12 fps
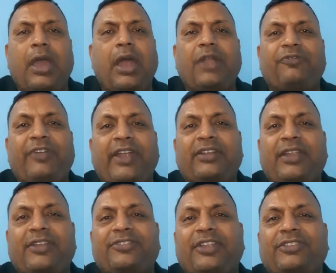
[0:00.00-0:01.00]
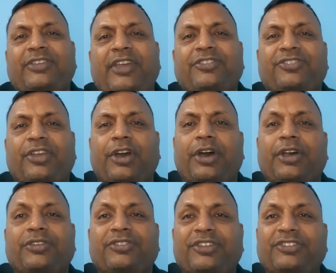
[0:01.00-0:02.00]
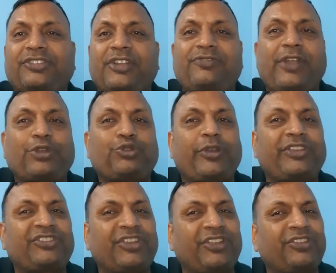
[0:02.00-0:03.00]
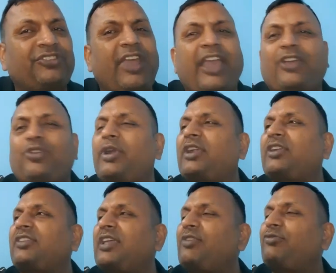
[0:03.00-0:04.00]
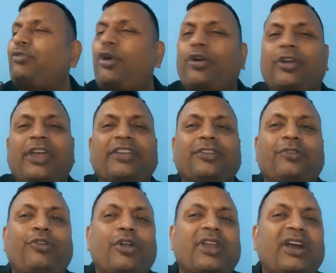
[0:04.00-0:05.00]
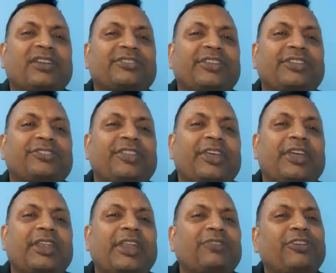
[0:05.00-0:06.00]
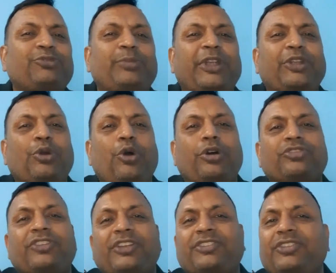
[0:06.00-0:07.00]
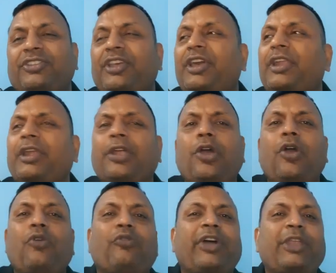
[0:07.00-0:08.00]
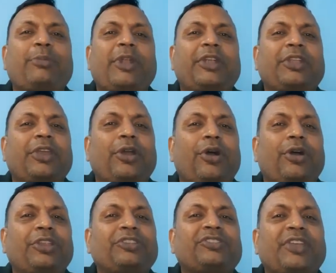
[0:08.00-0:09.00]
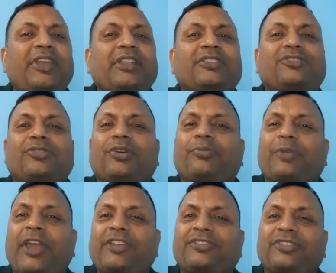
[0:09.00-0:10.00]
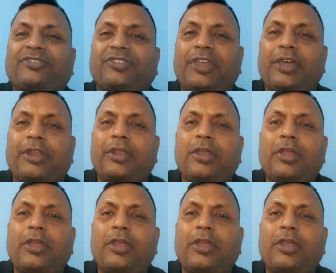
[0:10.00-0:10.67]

And factors such as uh, seasonal fluctuations, accurate sale forecast is there, investment cost is there, variability or uh, in sales price is there.